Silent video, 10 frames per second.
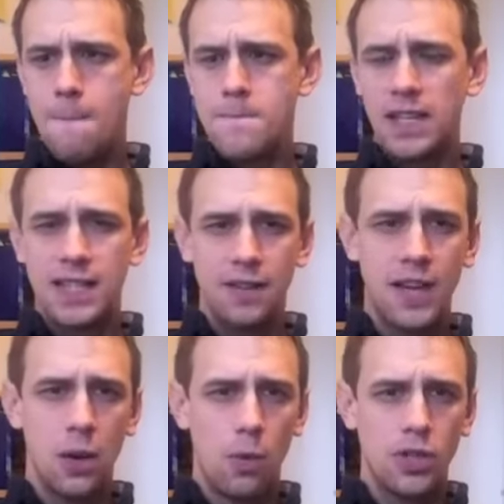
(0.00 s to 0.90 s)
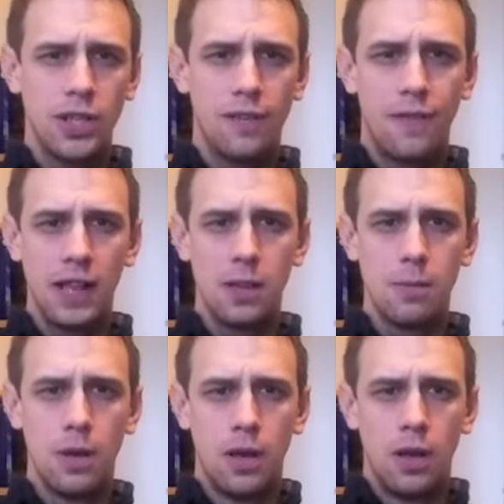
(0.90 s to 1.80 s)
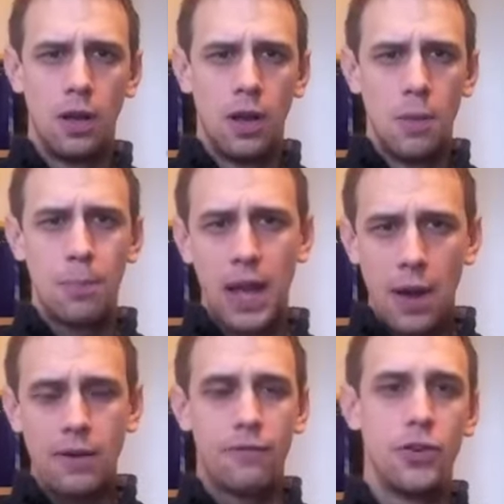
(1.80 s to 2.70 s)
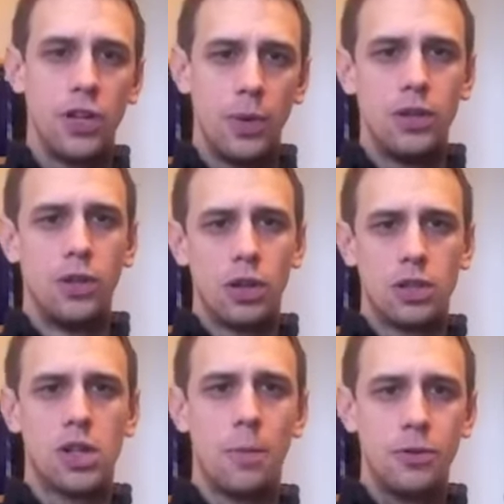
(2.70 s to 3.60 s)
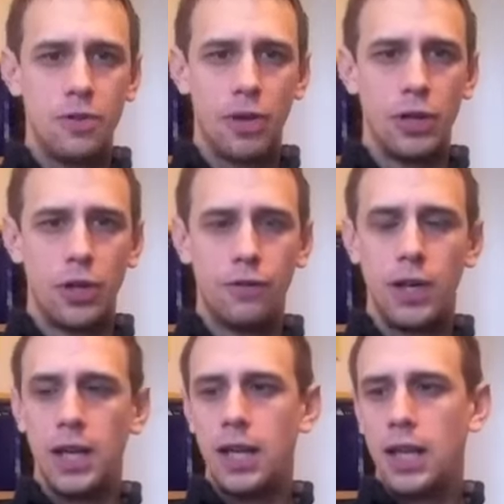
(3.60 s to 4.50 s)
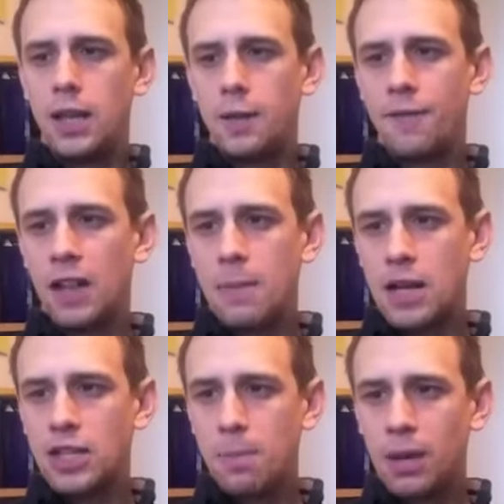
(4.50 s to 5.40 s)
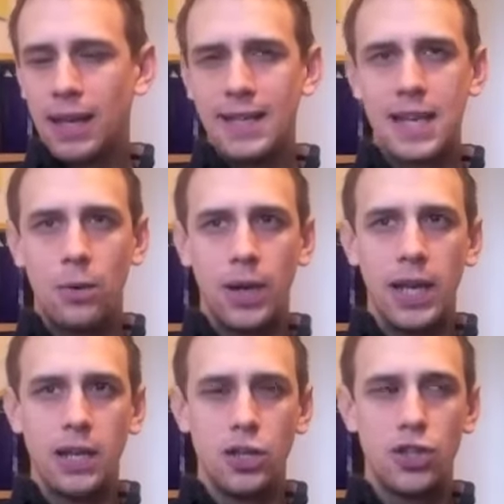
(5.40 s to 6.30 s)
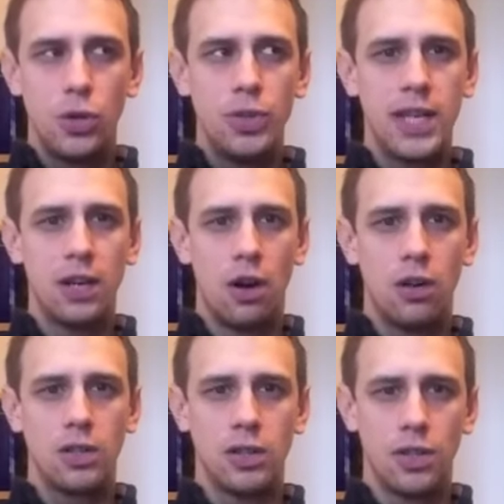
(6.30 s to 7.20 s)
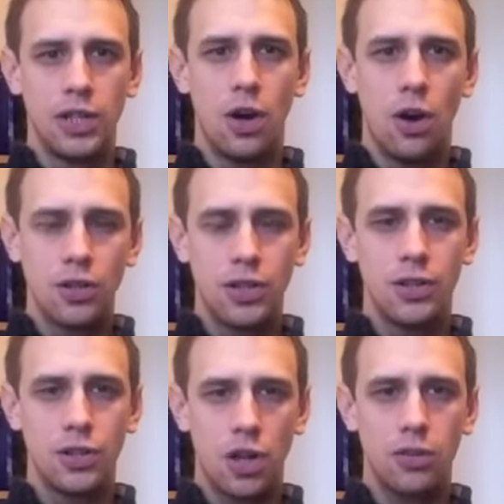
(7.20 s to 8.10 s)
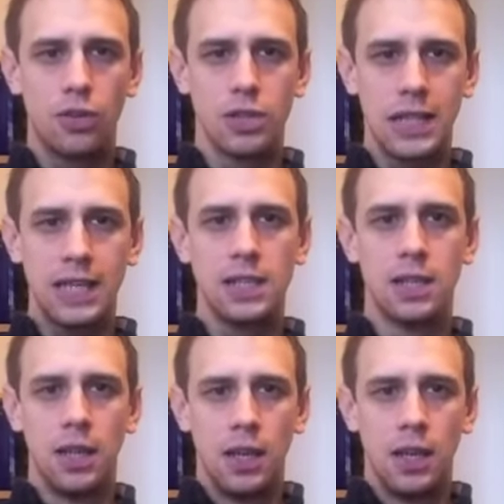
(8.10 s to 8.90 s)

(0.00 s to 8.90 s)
Instead of kind of watching the film play out in front of you with Nolan's commentary running over it, the film actually plays out in shooting order, so the order that they shot those scenes